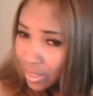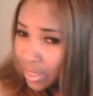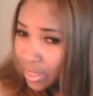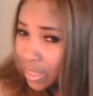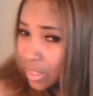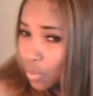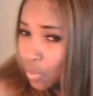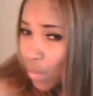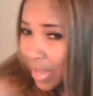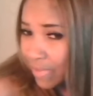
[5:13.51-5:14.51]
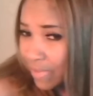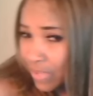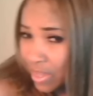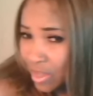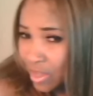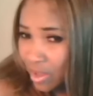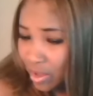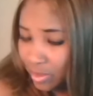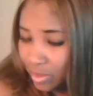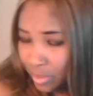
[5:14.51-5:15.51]
It's wavy
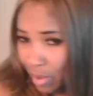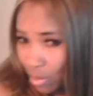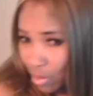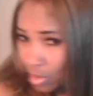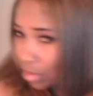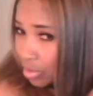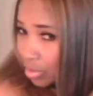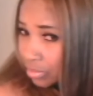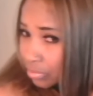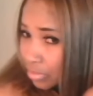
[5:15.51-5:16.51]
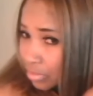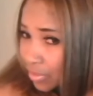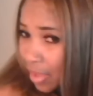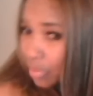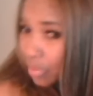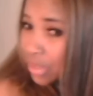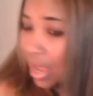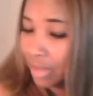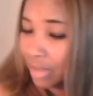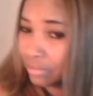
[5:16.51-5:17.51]
and spiral curl. That one's
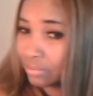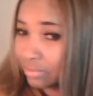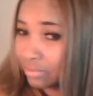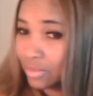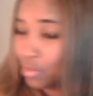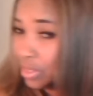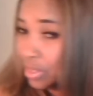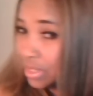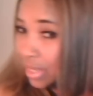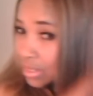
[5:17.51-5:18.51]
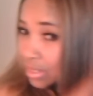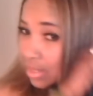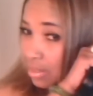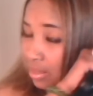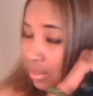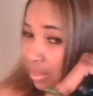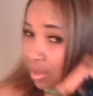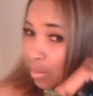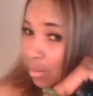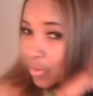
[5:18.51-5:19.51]
hot. It's really sexy.
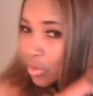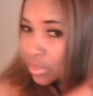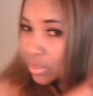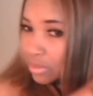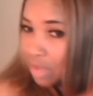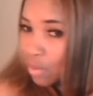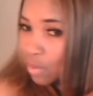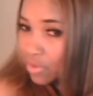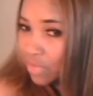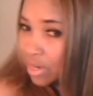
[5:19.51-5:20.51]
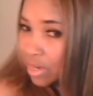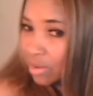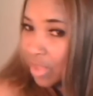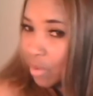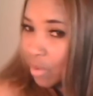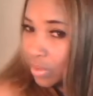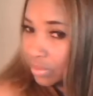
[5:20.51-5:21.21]
But of course, I wouldn't flat iron that one.